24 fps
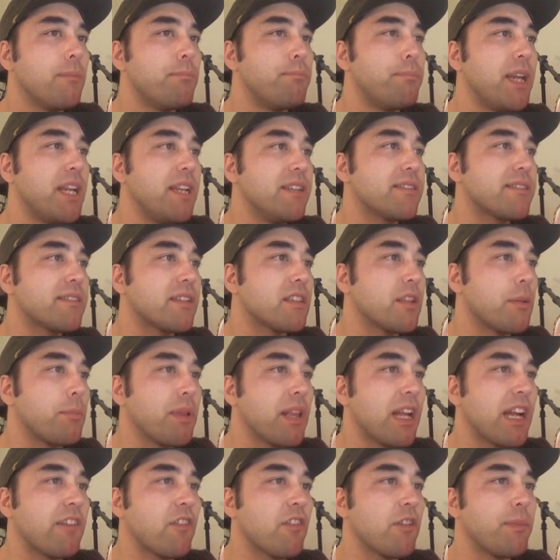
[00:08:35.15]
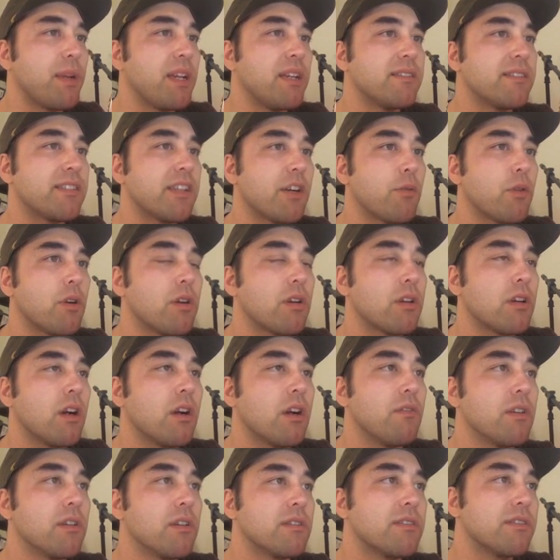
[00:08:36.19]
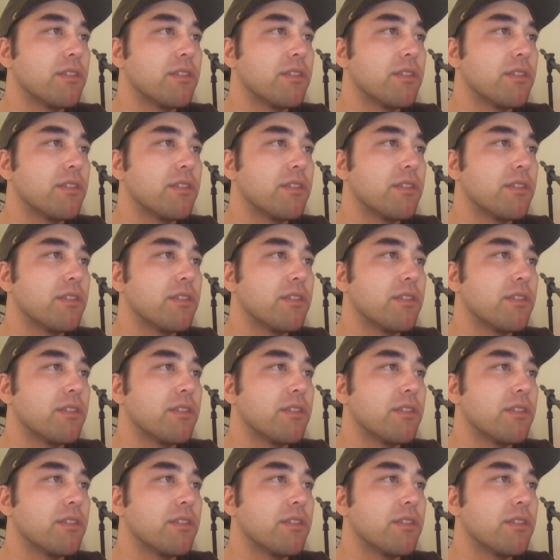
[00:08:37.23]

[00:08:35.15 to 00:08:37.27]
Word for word: based on the plant remains that were uncovered.